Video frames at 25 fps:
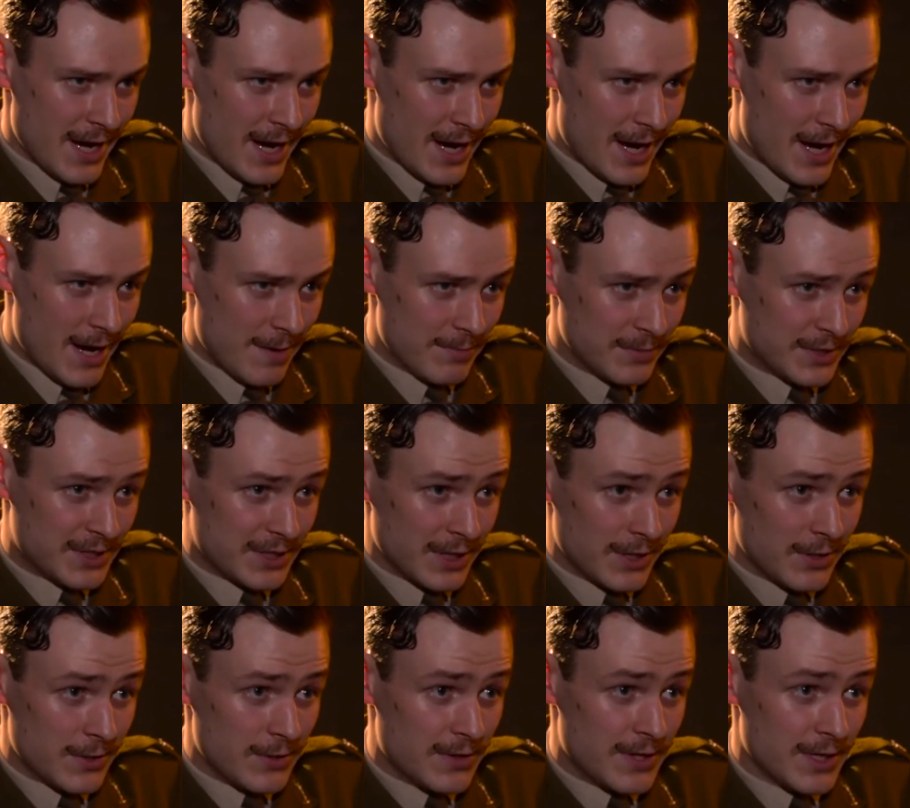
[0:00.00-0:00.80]

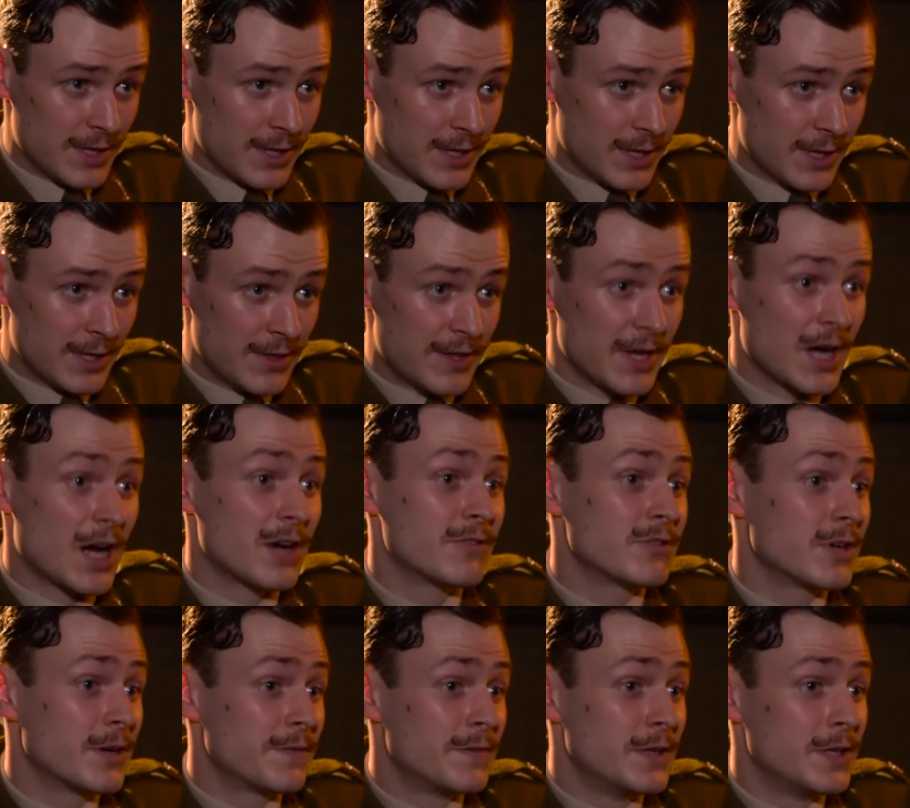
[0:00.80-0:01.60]
So
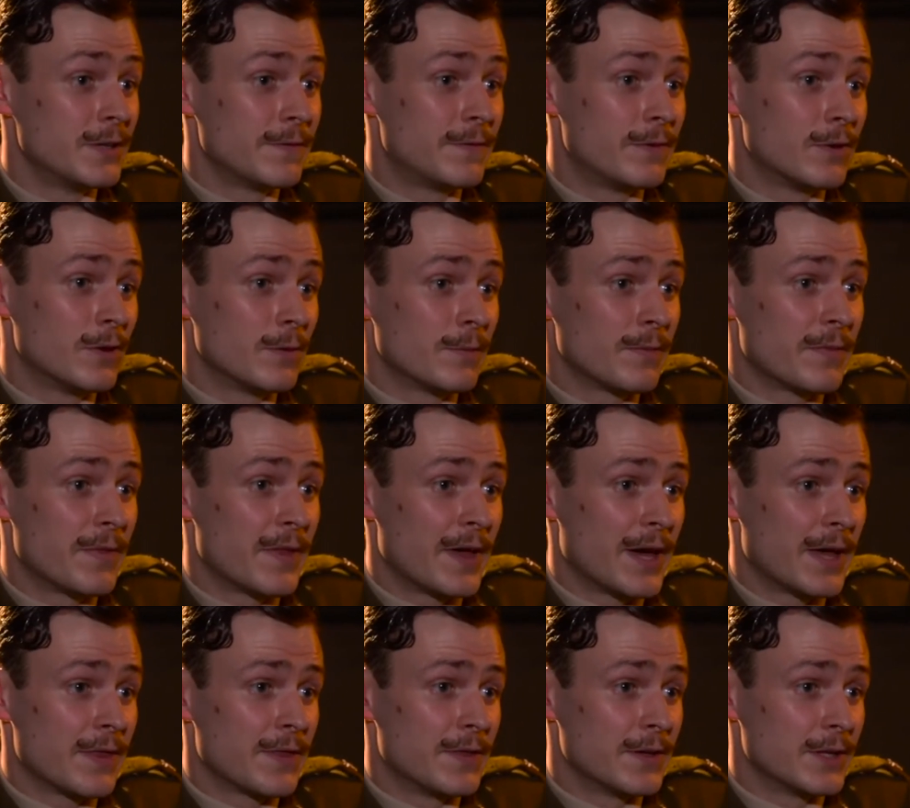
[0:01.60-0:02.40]
the RAF uniform
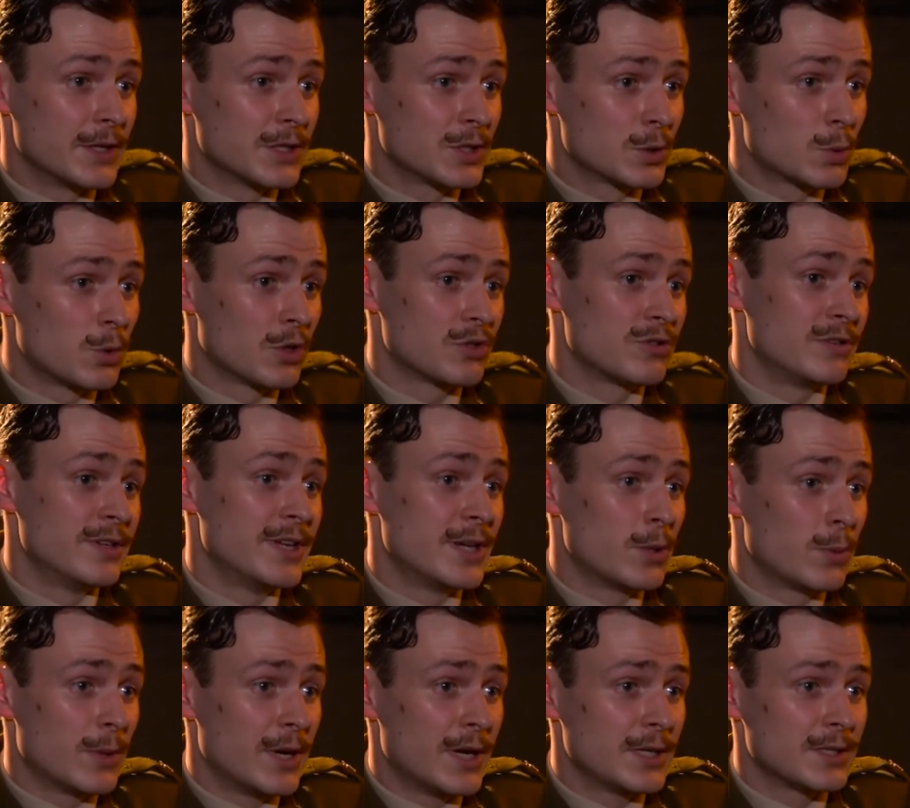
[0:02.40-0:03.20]
that the squadron
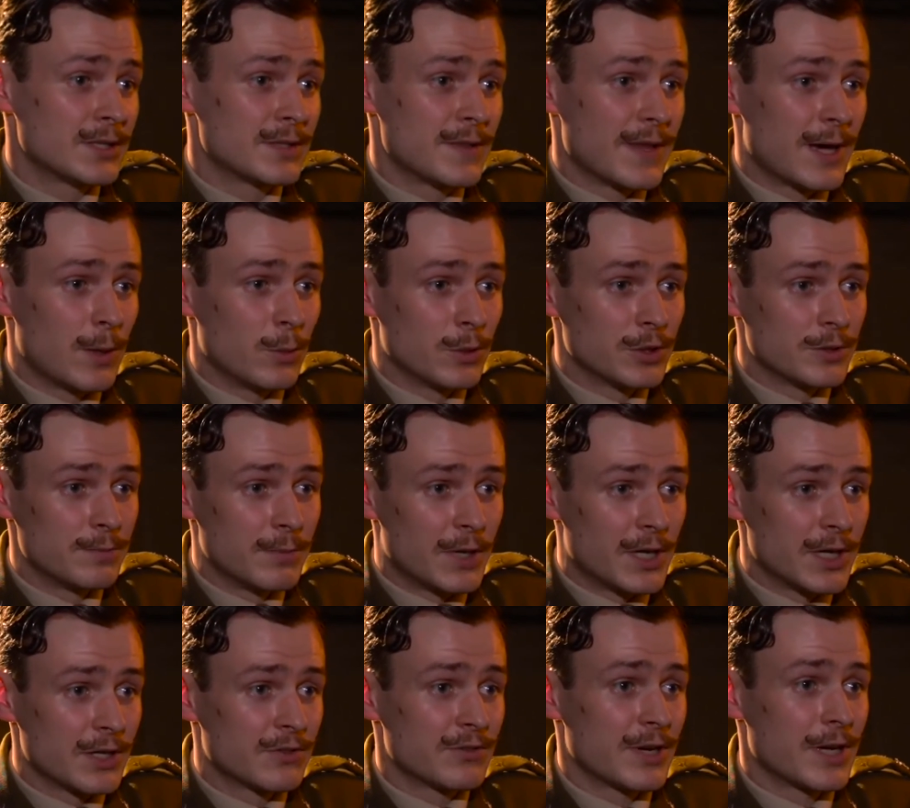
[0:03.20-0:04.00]
leader wears, that was
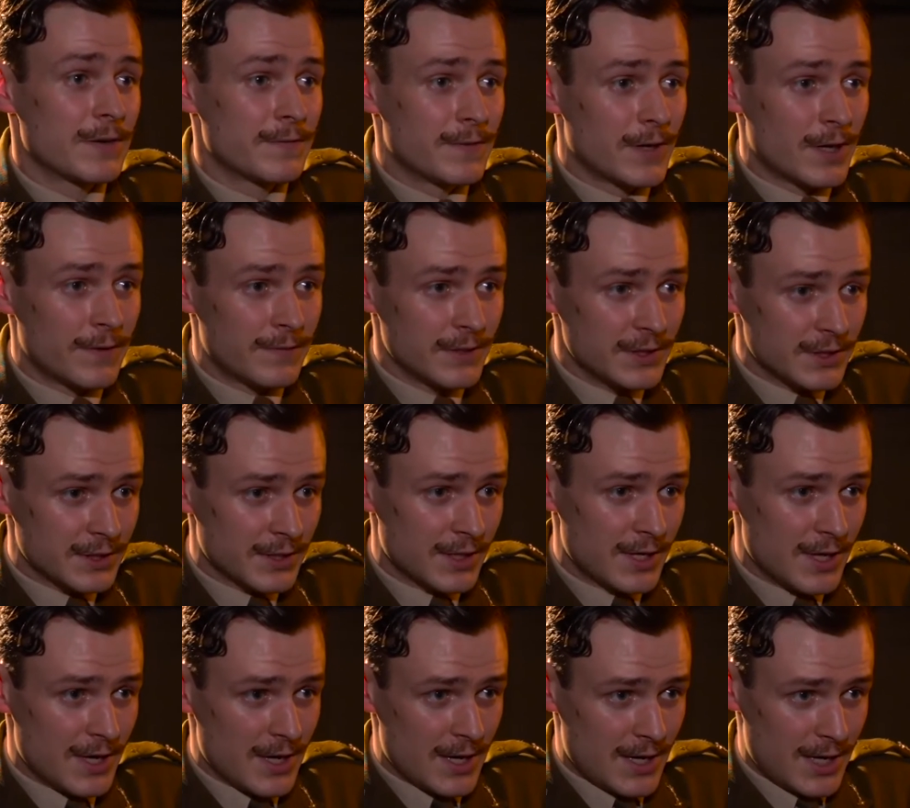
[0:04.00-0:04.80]
my grandfather's.